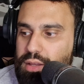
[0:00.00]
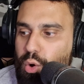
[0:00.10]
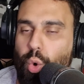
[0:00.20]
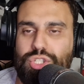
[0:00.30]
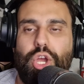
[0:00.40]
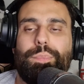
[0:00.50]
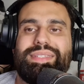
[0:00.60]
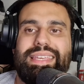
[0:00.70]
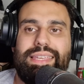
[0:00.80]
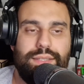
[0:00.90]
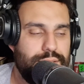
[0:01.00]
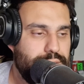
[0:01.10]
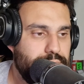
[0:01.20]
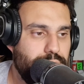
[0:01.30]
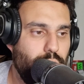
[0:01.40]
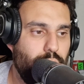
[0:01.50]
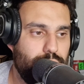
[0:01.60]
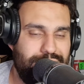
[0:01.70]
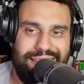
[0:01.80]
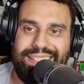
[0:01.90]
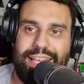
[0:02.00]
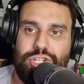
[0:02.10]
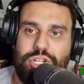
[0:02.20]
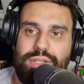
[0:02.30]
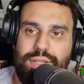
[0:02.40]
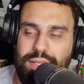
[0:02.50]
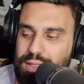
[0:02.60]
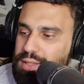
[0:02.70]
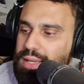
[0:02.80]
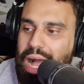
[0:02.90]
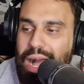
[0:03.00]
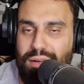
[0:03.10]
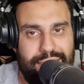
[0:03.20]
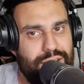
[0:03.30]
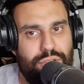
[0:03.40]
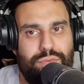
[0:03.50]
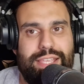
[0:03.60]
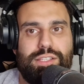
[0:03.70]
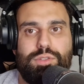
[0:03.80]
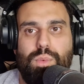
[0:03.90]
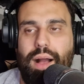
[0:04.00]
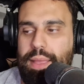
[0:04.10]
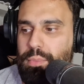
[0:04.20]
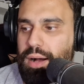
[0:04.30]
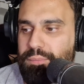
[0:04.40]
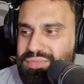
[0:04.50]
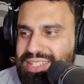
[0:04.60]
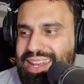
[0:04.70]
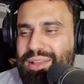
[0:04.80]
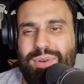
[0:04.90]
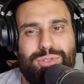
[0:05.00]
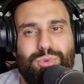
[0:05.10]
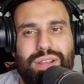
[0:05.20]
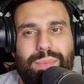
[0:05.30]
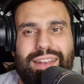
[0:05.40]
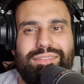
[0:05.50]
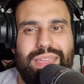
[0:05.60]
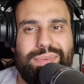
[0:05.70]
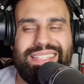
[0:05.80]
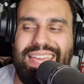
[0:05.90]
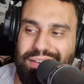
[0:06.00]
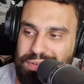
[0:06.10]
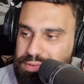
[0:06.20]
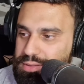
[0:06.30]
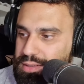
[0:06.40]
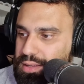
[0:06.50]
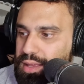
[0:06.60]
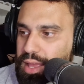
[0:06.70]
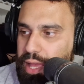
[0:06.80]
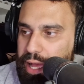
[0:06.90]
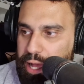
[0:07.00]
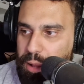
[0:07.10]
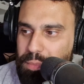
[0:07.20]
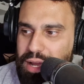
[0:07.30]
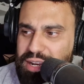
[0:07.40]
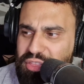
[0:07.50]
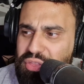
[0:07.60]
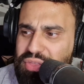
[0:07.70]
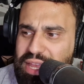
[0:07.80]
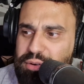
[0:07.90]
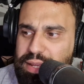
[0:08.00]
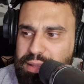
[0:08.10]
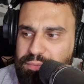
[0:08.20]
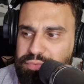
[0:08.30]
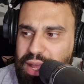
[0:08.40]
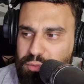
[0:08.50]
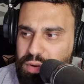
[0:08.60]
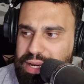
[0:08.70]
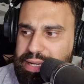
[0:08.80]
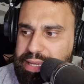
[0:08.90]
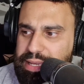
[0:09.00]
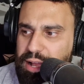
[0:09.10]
autopsy or dissection, I'll let you know the reasons why. But today we're talking about the famous Kevin. Another theory that really